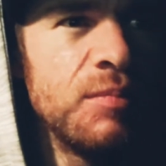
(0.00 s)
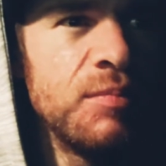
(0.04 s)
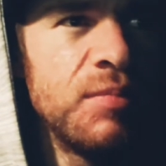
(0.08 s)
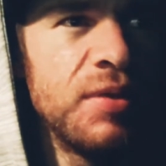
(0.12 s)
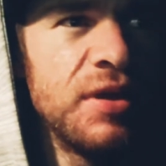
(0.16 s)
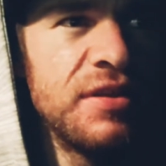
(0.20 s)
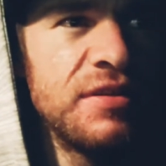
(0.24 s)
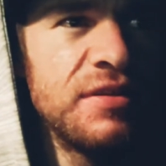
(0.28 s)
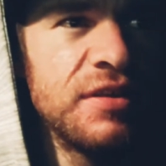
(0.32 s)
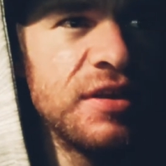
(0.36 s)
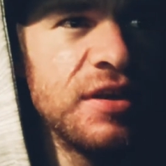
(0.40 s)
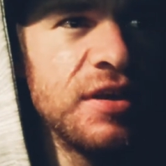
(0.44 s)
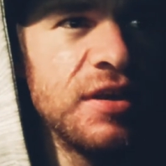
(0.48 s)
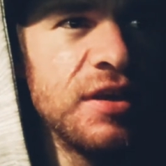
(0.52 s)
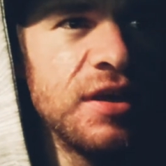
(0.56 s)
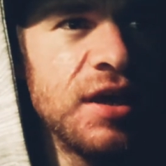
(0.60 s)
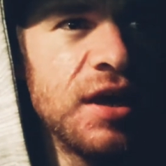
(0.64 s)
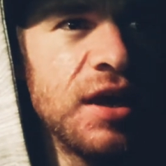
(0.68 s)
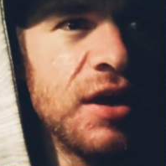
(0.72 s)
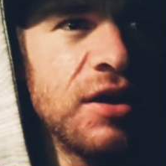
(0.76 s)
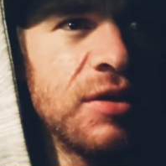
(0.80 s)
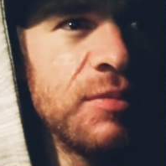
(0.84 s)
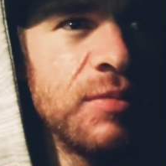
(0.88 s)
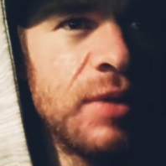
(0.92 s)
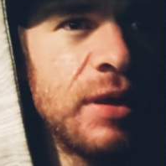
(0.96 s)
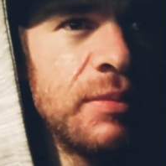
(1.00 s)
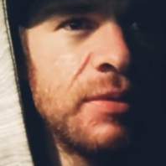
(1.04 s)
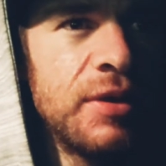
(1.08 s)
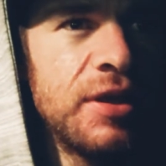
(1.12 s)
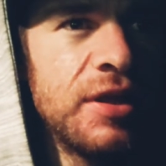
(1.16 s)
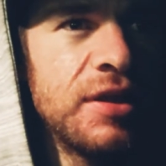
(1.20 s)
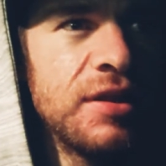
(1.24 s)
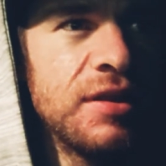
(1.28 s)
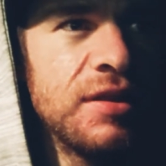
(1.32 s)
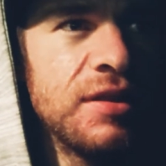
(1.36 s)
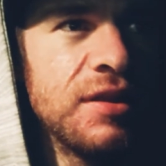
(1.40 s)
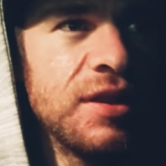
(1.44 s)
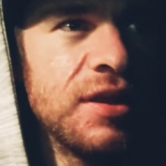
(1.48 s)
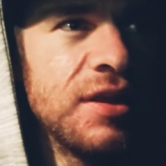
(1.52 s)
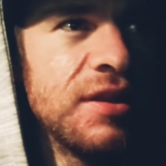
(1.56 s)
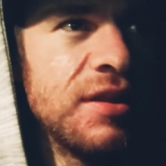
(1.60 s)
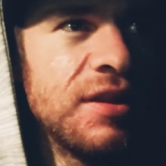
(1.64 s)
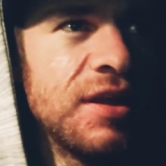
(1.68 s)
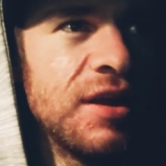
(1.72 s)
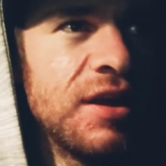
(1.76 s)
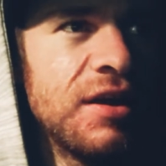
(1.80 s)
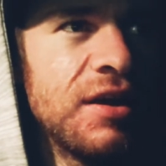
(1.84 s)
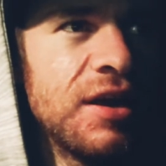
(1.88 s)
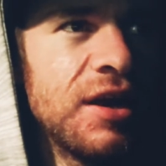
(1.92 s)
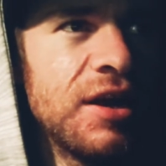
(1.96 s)
busy air, maybe in in
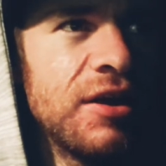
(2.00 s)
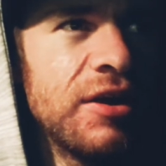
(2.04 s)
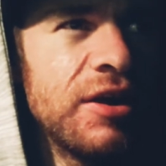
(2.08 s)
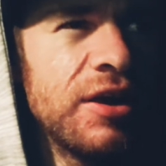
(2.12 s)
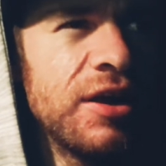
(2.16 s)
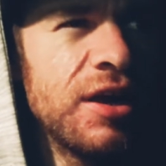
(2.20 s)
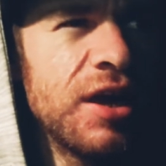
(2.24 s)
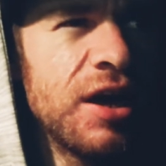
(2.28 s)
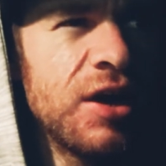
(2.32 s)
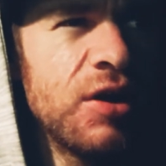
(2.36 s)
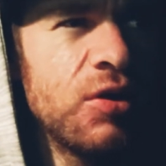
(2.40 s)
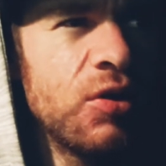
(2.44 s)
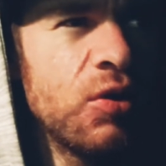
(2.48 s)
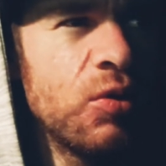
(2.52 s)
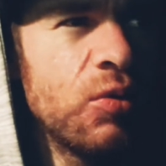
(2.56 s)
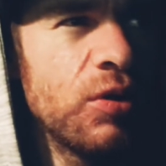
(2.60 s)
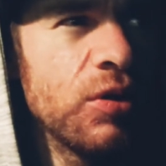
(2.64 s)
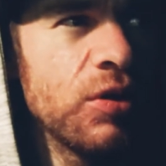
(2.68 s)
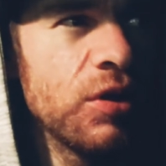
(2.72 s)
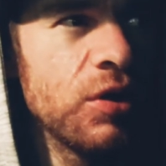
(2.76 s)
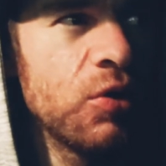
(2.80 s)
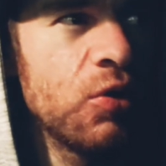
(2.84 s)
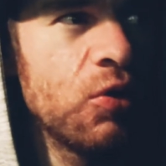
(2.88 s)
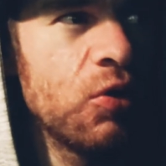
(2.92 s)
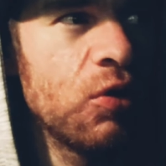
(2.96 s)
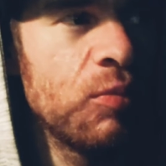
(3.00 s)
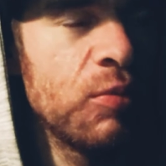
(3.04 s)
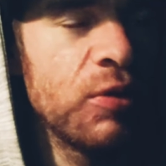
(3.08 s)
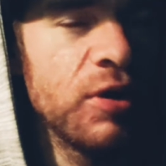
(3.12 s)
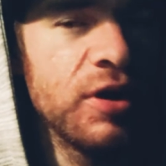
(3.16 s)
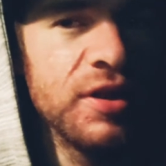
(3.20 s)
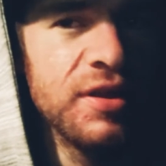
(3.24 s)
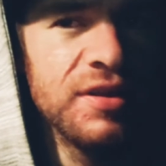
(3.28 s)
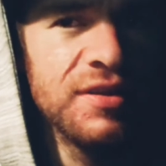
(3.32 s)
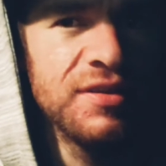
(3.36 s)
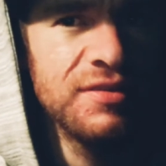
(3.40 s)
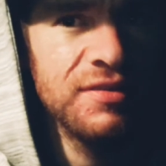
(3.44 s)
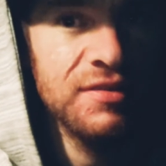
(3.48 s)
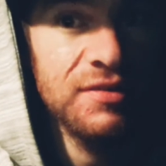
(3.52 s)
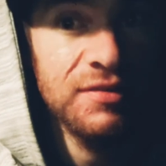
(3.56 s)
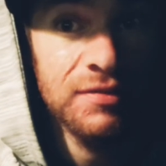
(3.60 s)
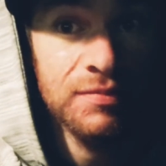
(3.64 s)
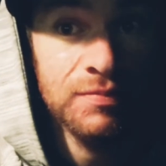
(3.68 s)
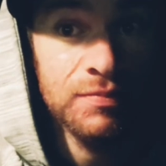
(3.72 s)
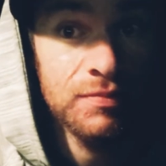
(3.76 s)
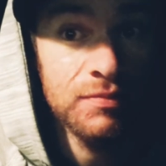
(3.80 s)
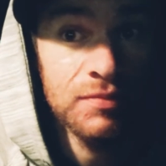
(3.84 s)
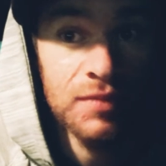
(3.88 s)
their area. I don't know where their corporate is.